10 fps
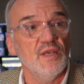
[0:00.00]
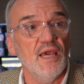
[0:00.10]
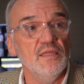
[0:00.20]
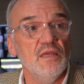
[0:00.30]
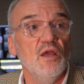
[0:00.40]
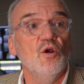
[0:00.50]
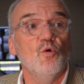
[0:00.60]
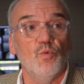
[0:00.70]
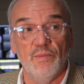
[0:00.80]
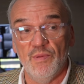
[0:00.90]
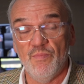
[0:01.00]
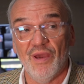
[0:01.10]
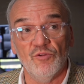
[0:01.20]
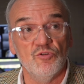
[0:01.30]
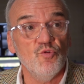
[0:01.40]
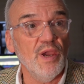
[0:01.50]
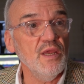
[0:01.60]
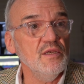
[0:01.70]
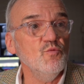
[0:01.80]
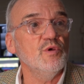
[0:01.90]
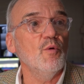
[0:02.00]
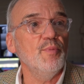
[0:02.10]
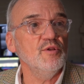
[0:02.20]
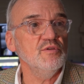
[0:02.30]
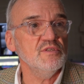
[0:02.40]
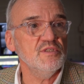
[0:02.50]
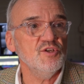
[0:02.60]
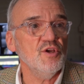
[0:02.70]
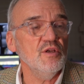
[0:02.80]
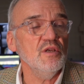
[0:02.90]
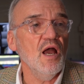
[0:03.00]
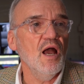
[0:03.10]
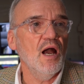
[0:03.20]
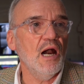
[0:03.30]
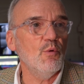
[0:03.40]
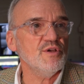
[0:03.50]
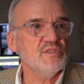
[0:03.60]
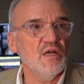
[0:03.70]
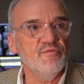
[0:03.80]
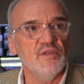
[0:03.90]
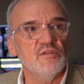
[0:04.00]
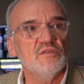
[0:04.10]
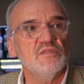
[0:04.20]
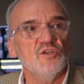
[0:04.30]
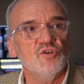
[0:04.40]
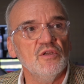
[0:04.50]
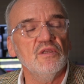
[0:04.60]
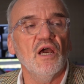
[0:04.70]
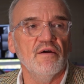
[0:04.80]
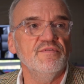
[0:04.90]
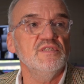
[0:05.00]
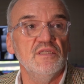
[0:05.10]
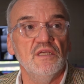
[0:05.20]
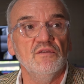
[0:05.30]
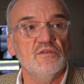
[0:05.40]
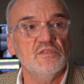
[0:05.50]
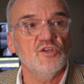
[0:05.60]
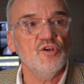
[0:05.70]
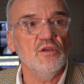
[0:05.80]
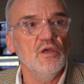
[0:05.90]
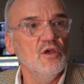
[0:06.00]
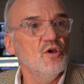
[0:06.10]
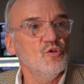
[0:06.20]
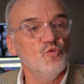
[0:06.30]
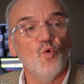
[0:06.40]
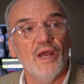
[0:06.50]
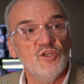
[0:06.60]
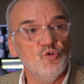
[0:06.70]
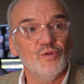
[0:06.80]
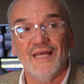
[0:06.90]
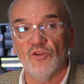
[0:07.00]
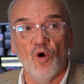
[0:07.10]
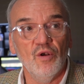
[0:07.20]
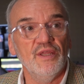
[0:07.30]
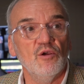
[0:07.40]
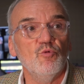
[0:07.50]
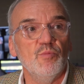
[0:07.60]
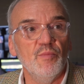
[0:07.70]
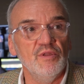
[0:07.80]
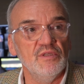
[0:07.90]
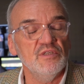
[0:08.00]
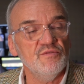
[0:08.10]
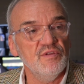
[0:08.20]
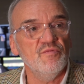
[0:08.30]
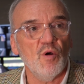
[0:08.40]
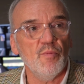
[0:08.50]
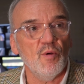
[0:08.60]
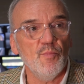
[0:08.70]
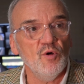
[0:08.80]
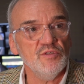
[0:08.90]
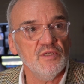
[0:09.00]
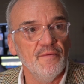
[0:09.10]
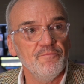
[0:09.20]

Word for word: night. We prepare the train, we open the station, our staff in the station, they are visiting the station to ensure that all the equipment is fit for purpose.